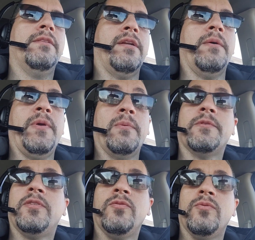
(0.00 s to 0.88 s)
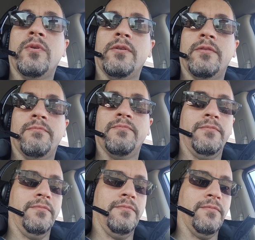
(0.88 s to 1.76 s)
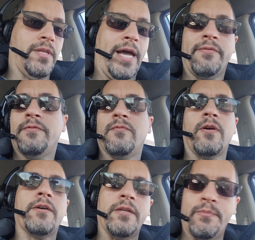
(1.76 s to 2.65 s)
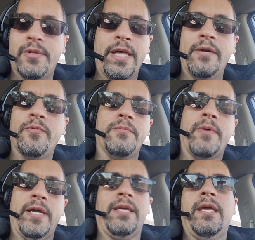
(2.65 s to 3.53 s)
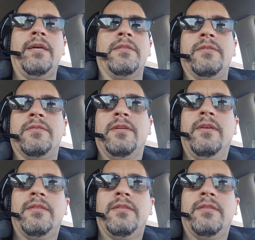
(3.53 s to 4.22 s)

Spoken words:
that I'd be able to laugh and run and play with my kids,